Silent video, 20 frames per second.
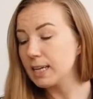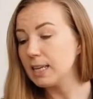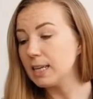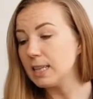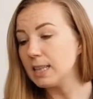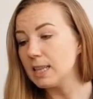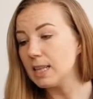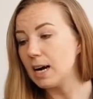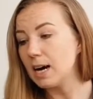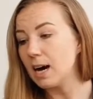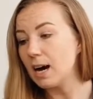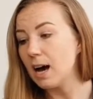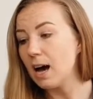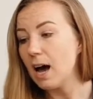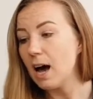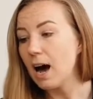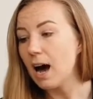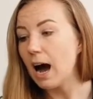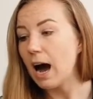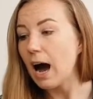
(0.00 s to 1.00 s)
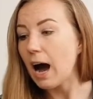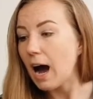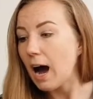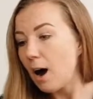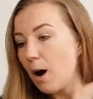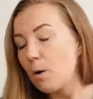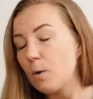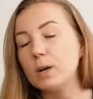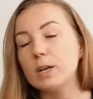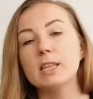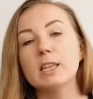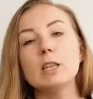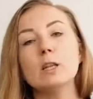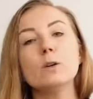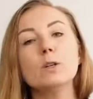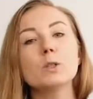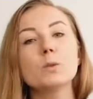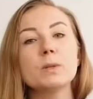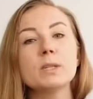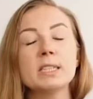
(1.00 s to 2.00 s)
in how it
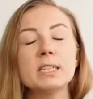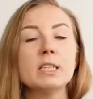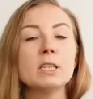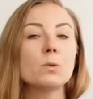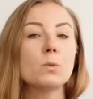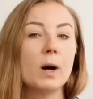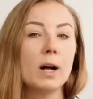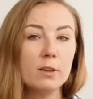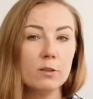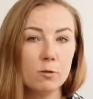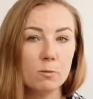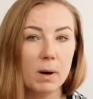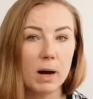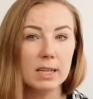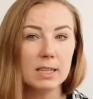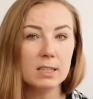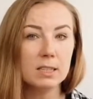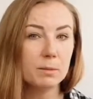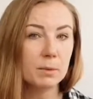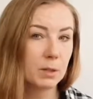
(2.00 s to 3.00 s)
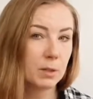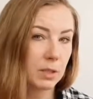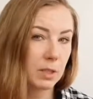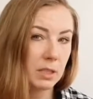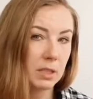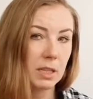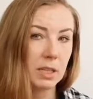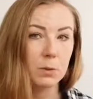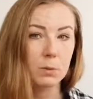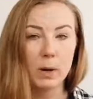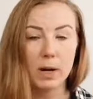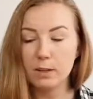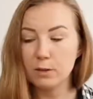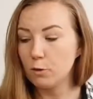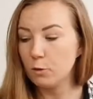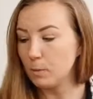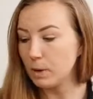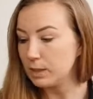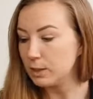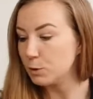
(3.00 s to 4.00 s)
looks within 12 months, because it's a
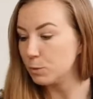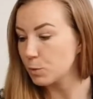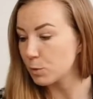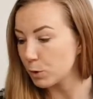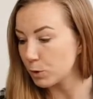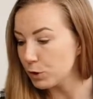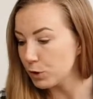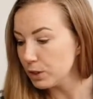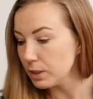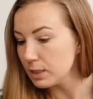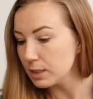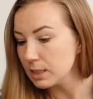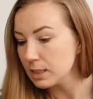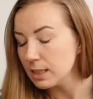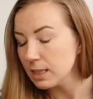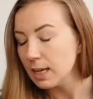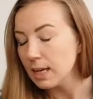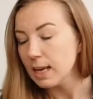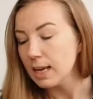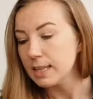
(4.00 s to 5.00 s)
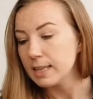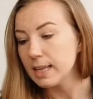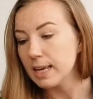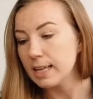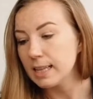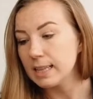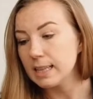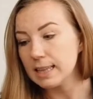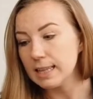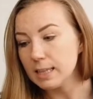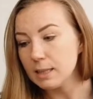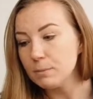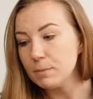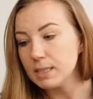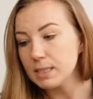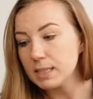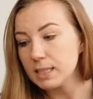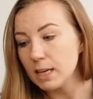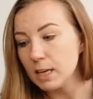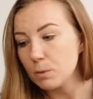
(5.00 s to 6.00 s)
12 months project, then let
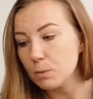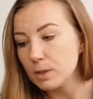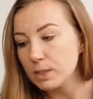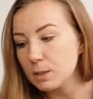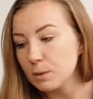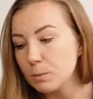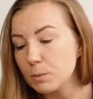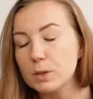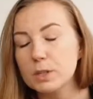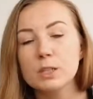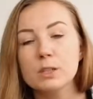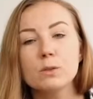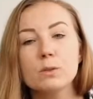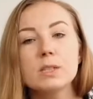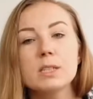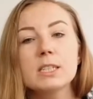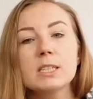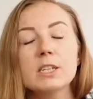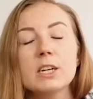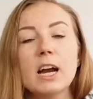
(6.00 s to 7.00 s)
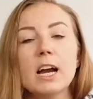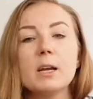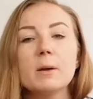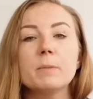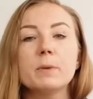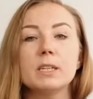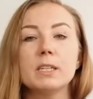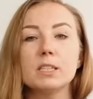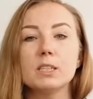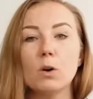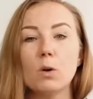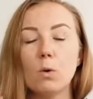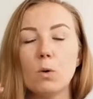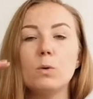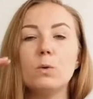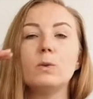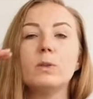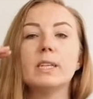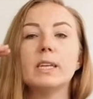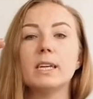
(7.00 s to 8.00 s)
me say what's important to describe is
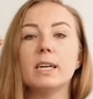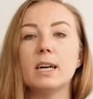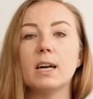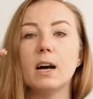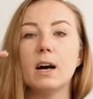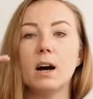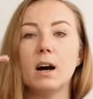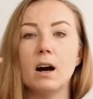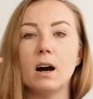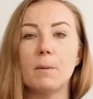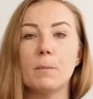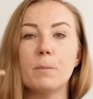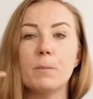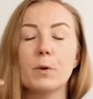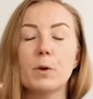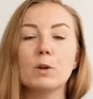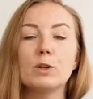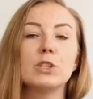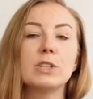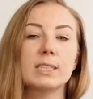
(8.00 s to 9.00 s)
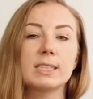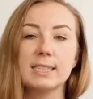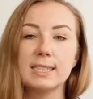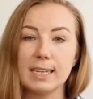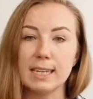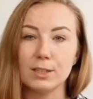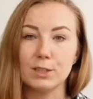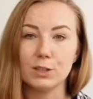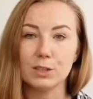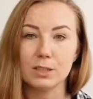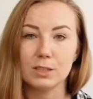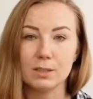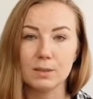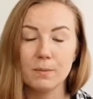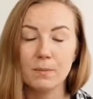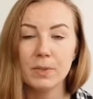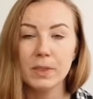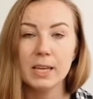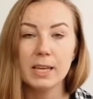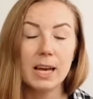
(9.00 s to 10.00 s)
all the project stages.
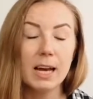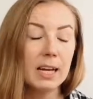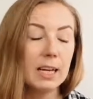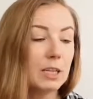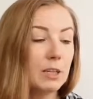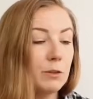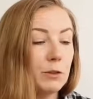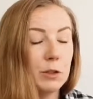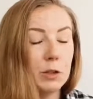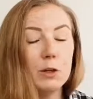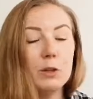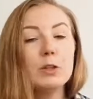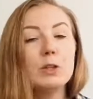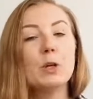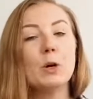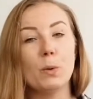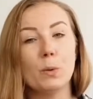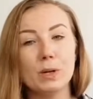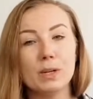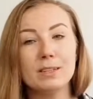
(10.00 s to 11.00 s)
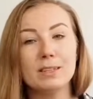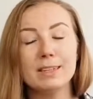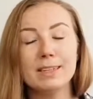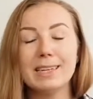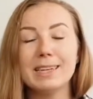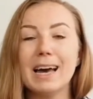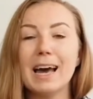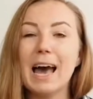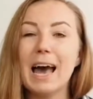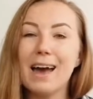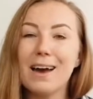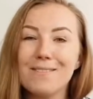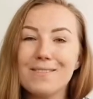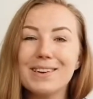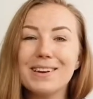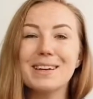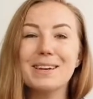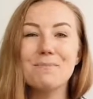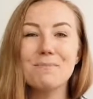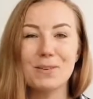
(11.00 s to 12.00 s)
Yeah, if you don't know it,
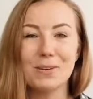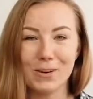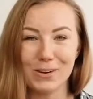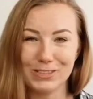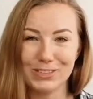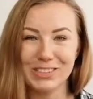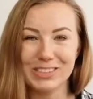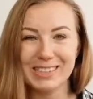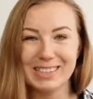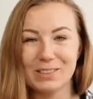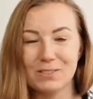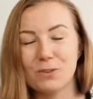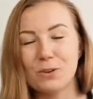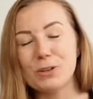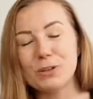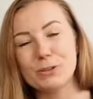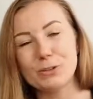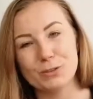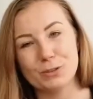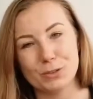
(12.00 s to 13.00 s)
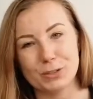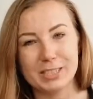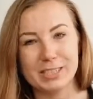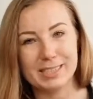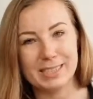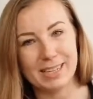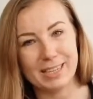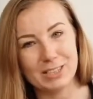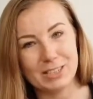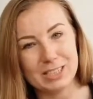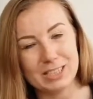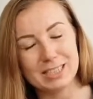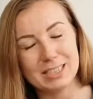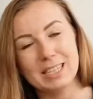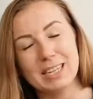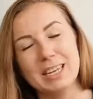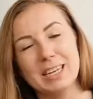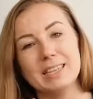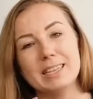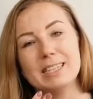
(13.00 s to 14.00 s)
every project follows 4 stages.
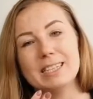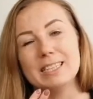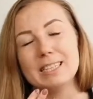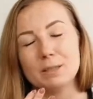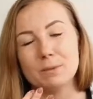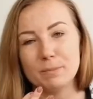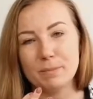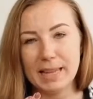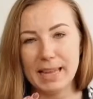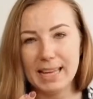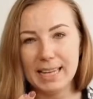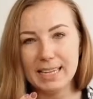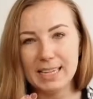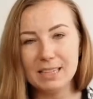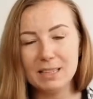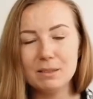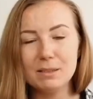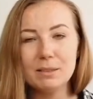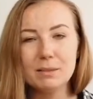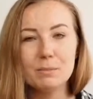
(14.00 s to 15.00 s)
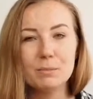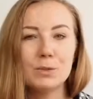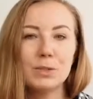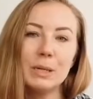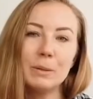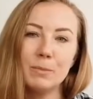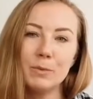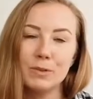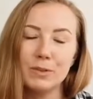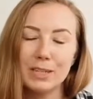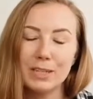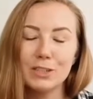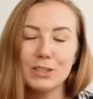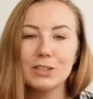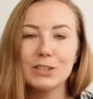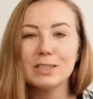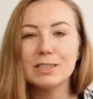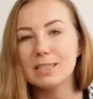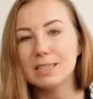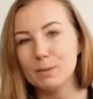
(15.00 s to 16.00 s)
This is planning,
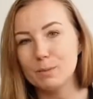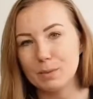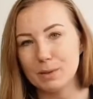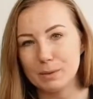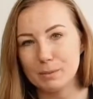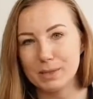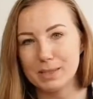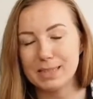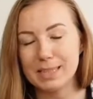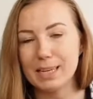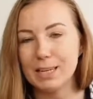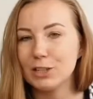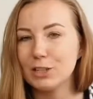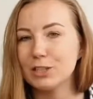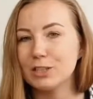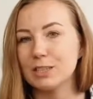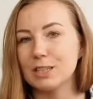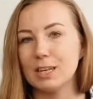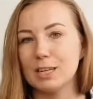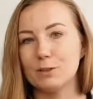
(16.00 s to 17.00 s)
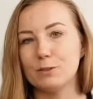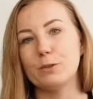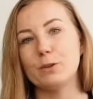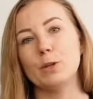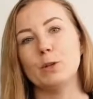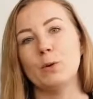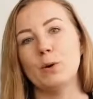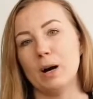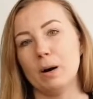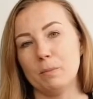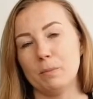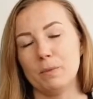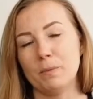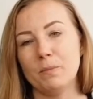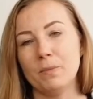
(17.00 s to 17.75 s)
preparation, implementation, and follow-up.